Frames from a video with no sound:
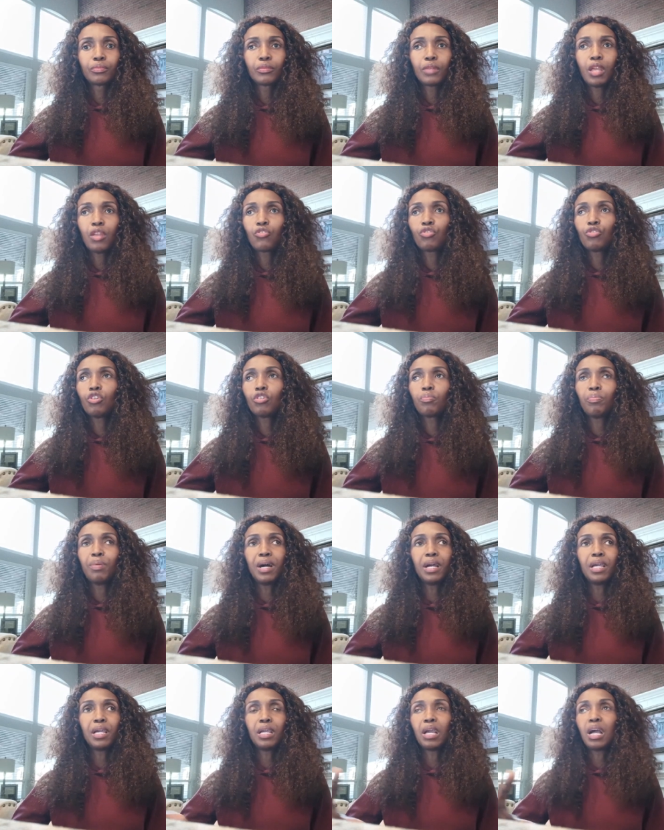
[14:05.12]
it's not
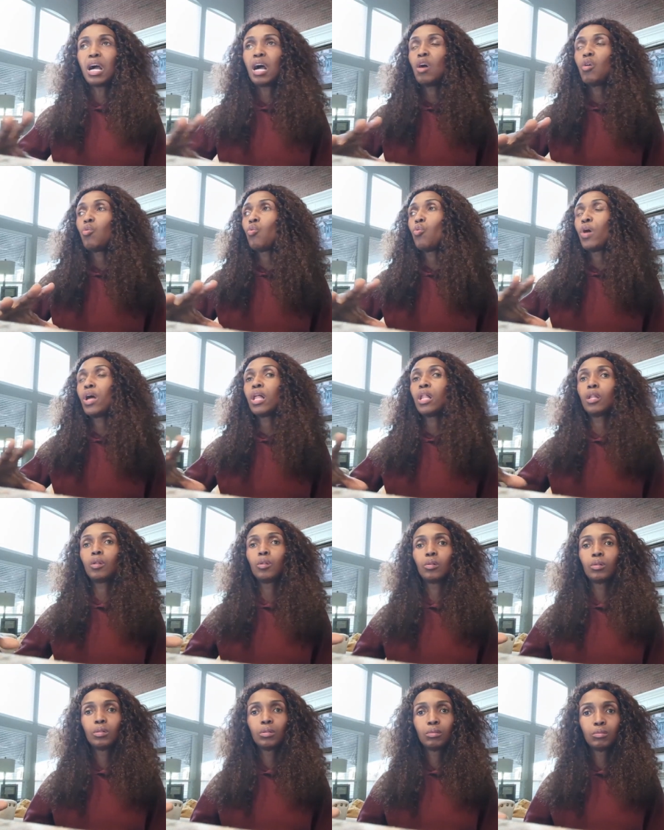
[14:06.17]
by how
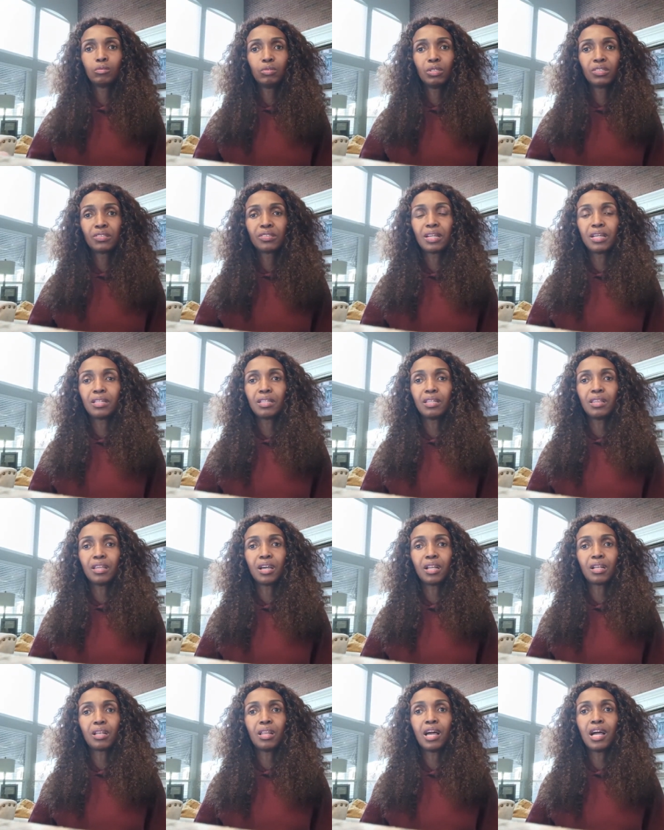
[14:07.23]
well we stand in
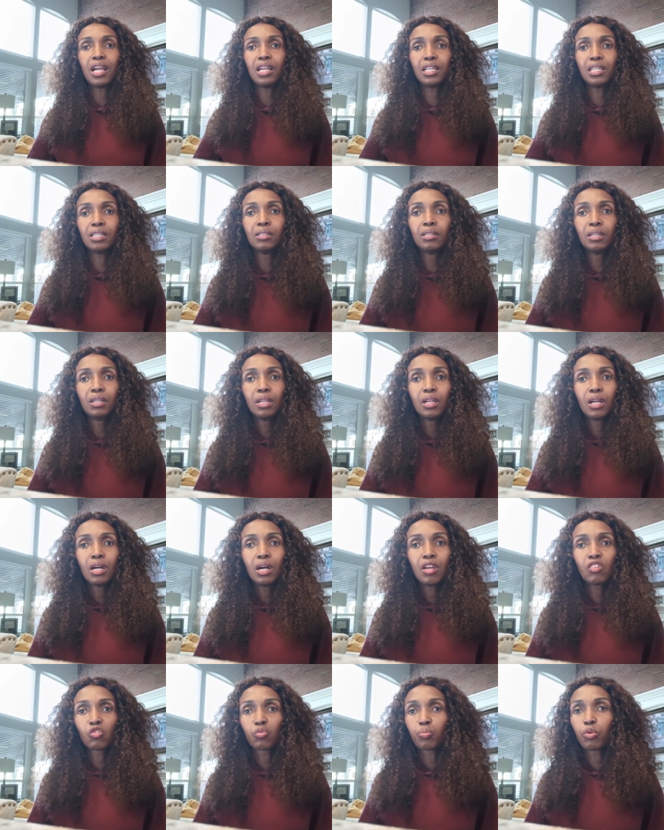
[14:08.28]
that line
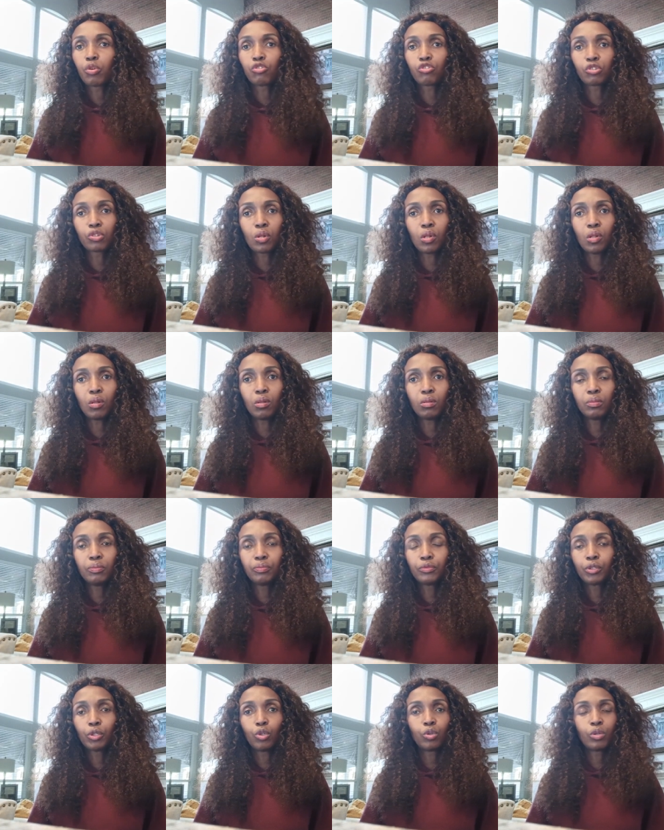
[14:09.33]
as protocol
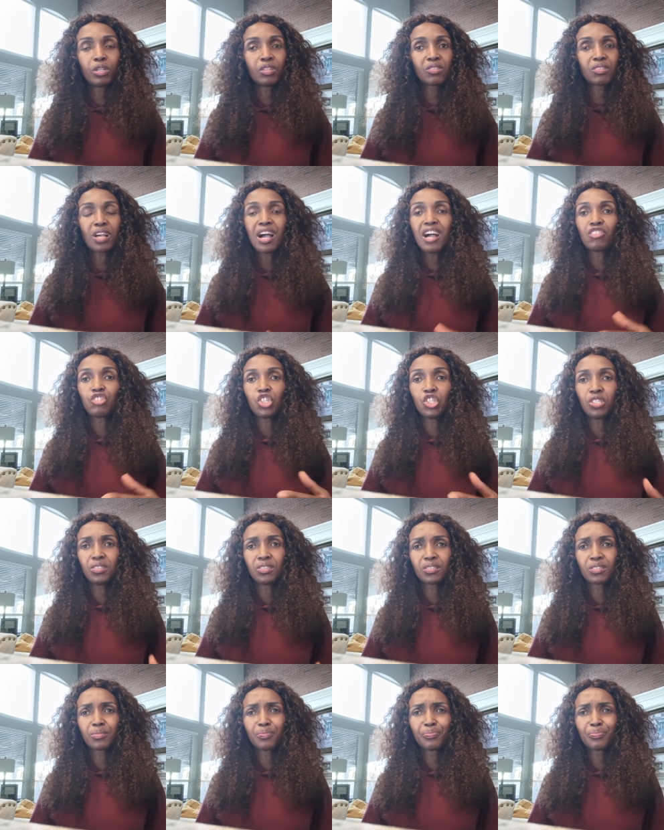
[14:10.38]
or as
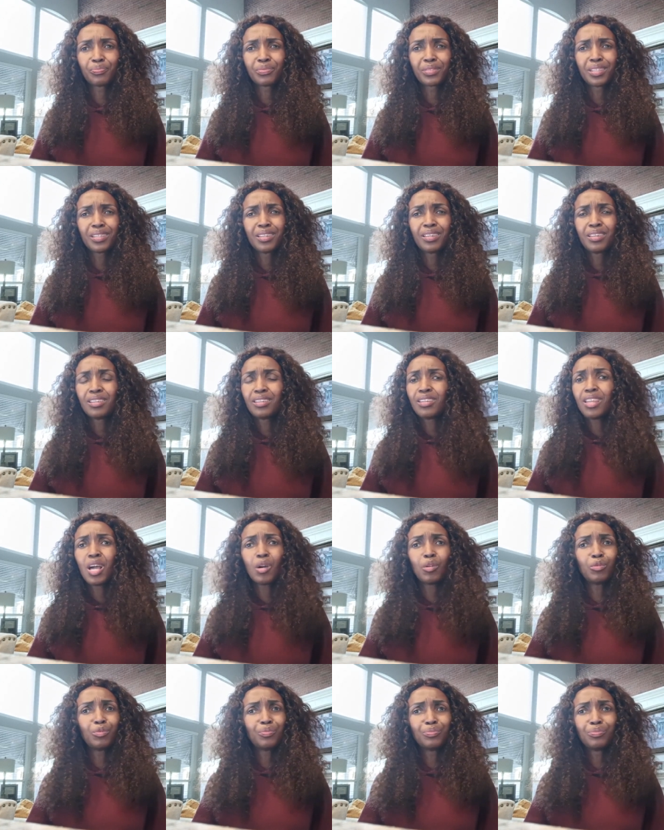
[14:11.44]
ashes.
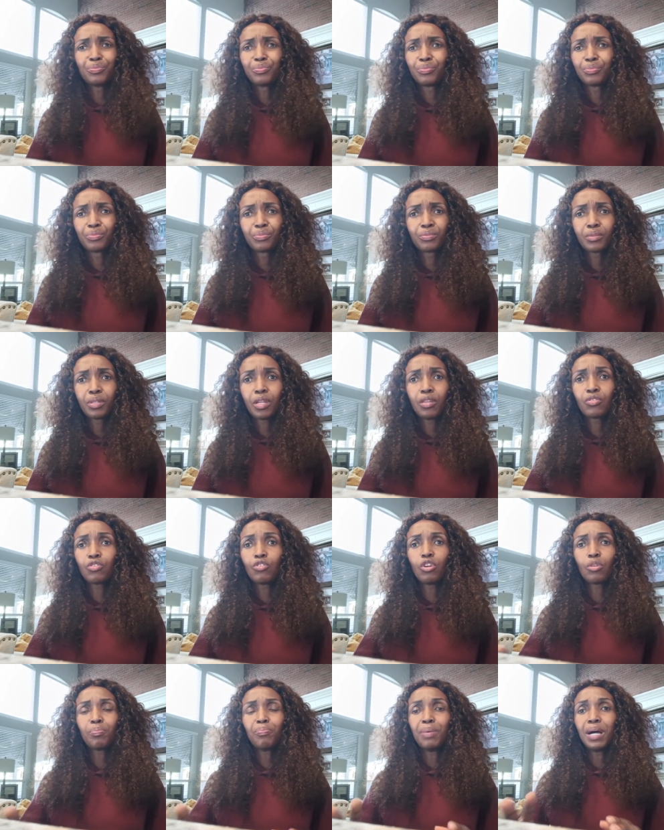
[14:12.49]
Now, it's
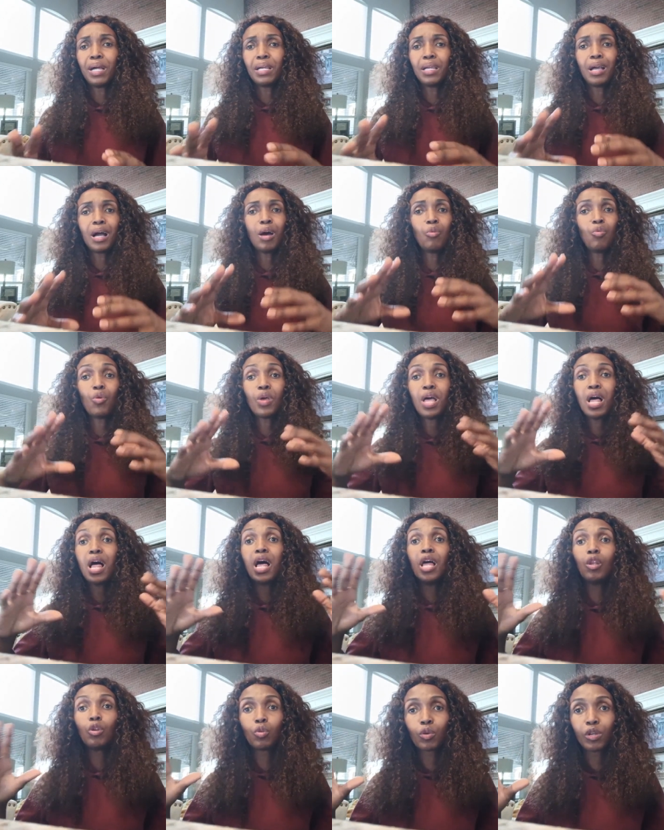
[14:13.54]
not by how
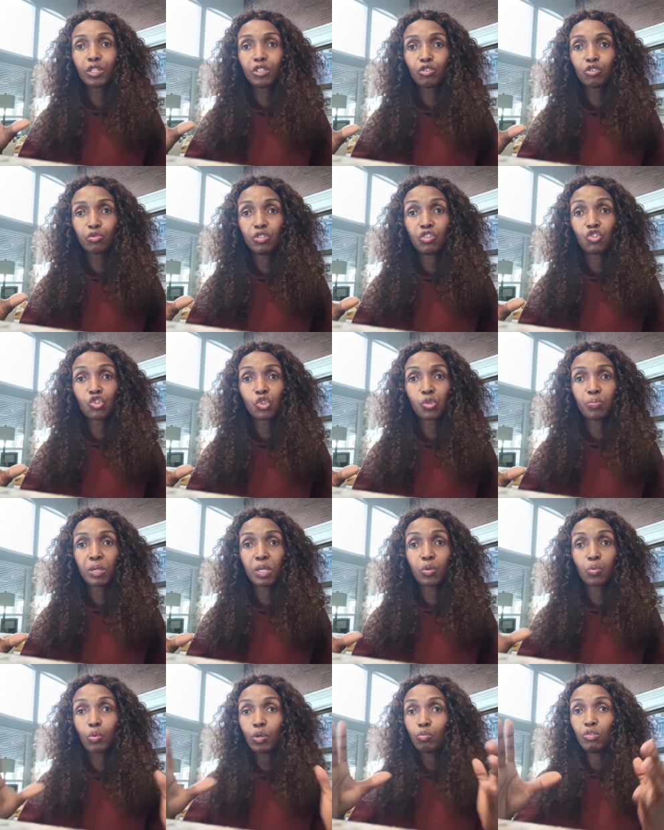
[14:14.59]
eloquent we
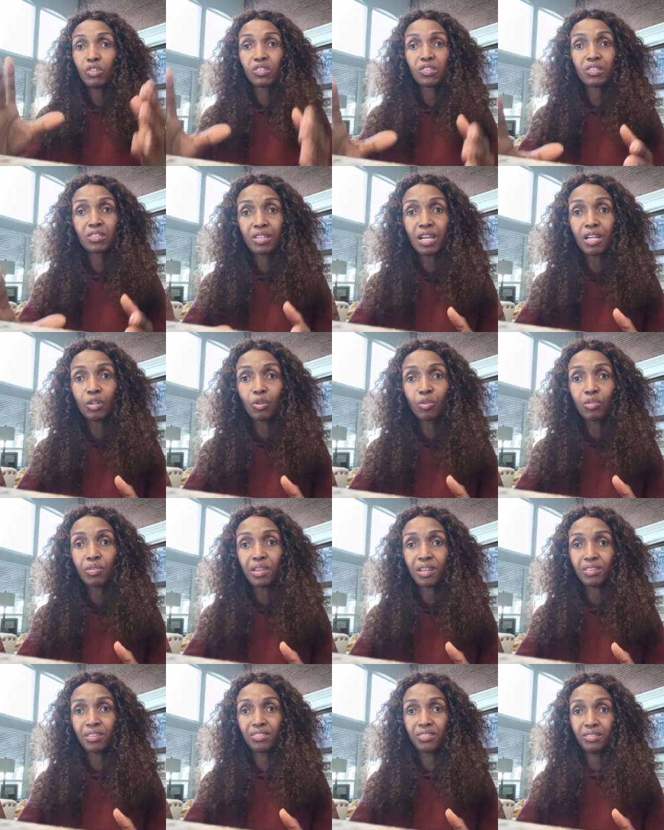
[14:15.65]
speak when we stand on
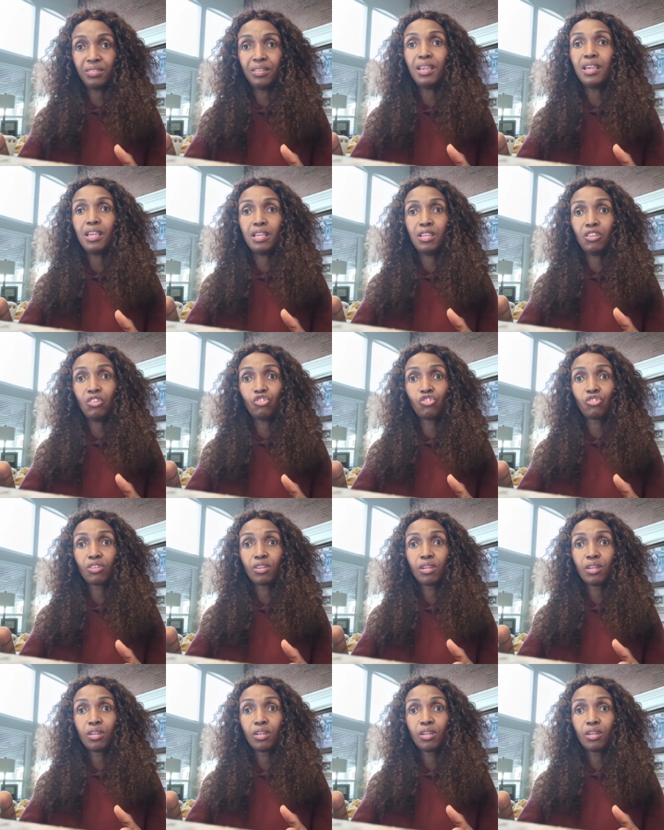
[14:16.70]
that stage.